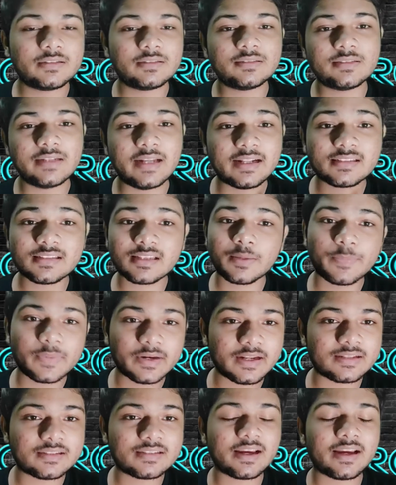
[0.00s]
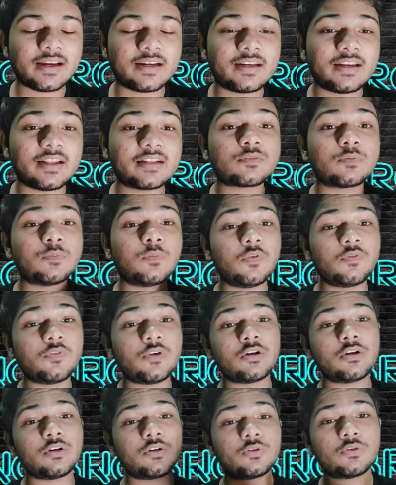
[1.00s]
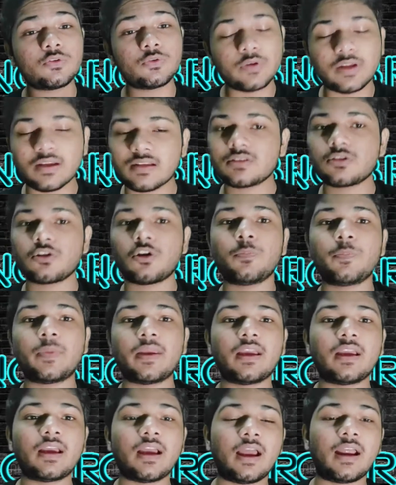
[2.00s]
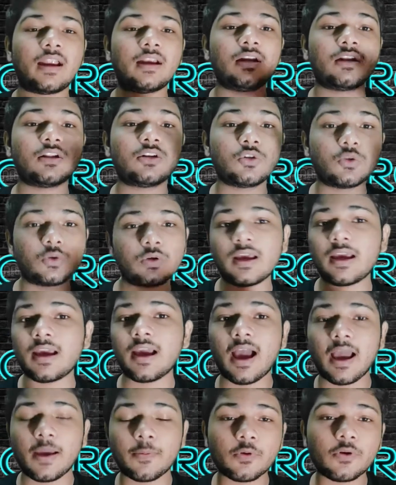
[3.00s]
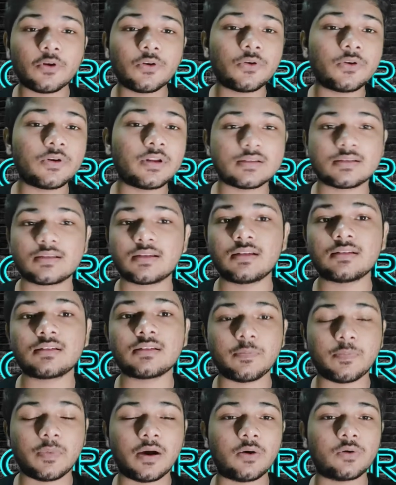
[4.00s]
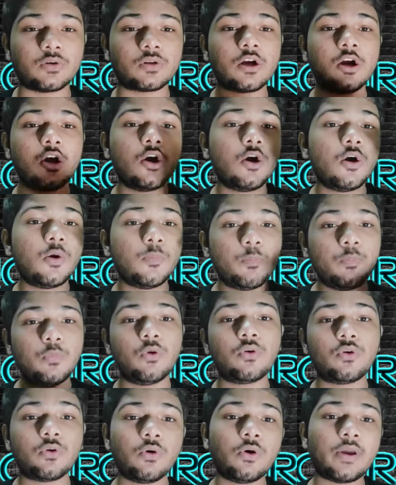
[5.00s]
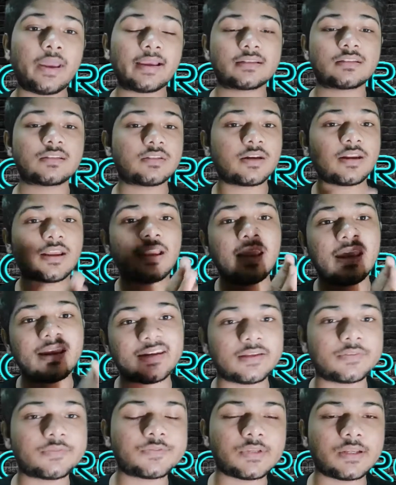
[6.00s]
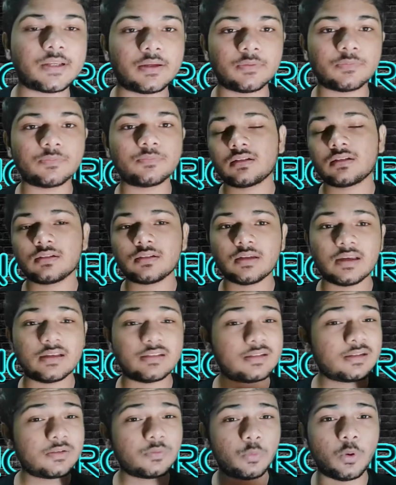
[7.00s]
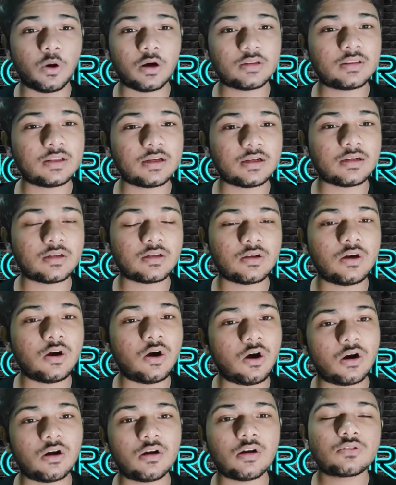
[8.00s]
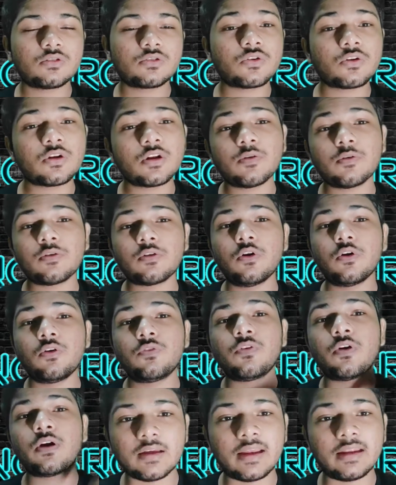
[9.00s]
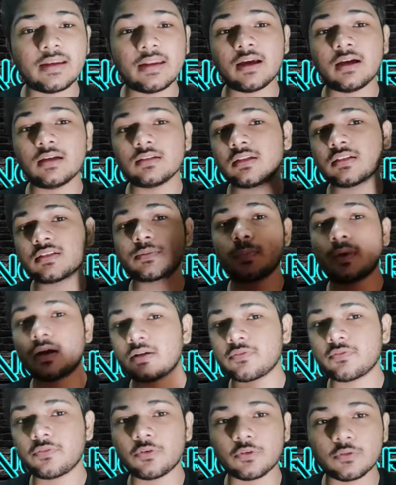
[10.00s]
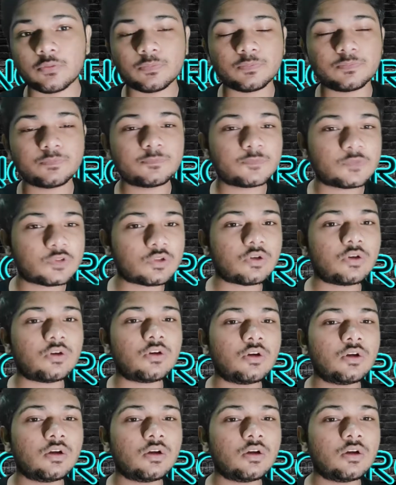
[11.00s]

let's keep it aside, let's move on to today's topic. And today I am going to discuss about POCO X3 NFC. Is it worth it, or should you go for any other smartphone? So